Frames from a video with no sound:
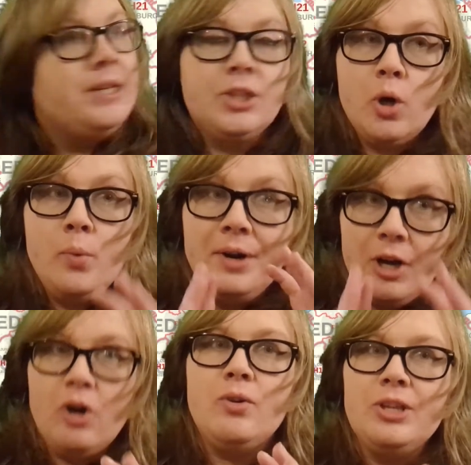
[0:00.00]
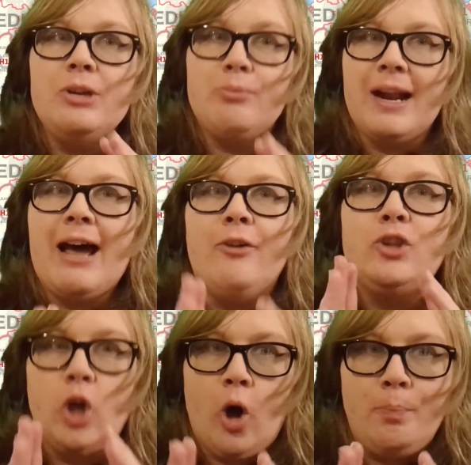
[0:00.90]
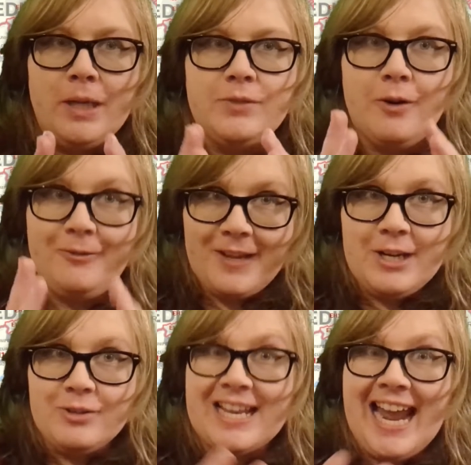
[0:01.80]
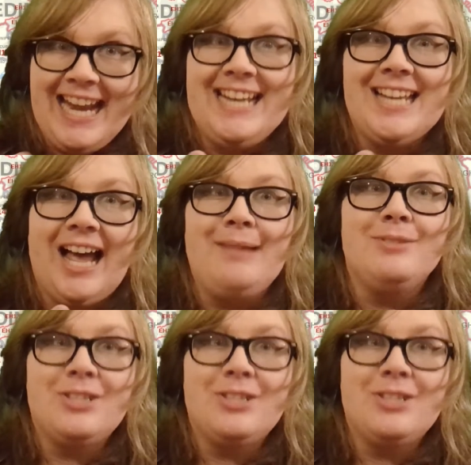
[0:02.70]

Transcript: So we're not going to run out of topics for videos anytime